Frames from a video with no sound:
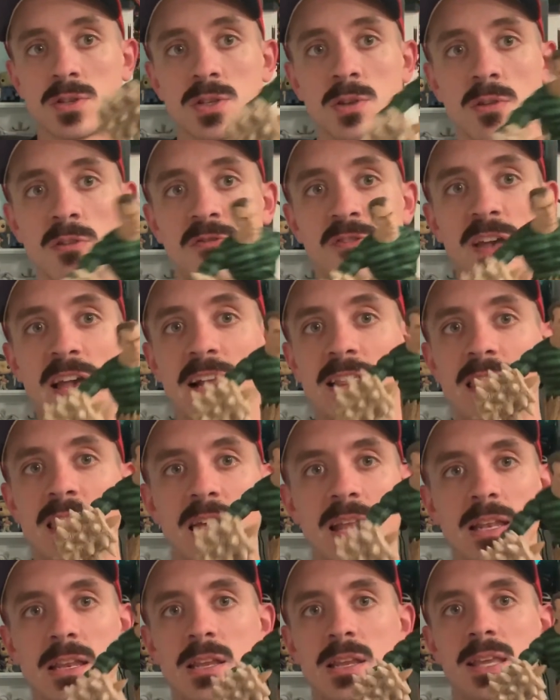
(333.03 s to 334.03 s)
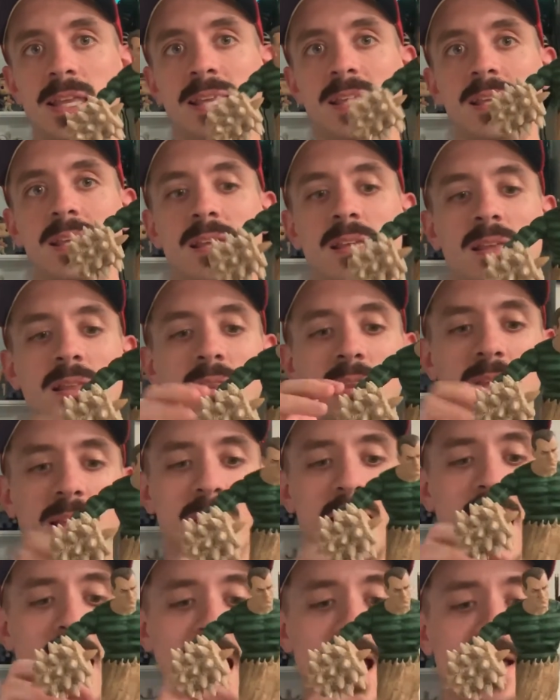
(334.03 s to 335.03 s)
So the fact that he
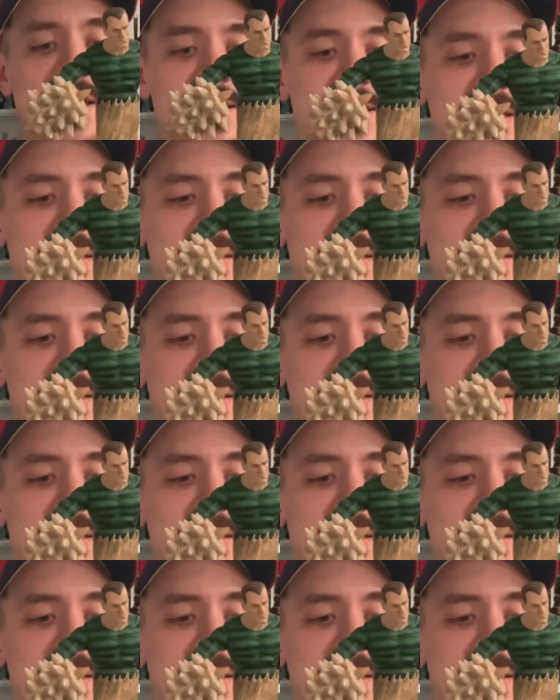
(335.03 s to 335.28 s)
he has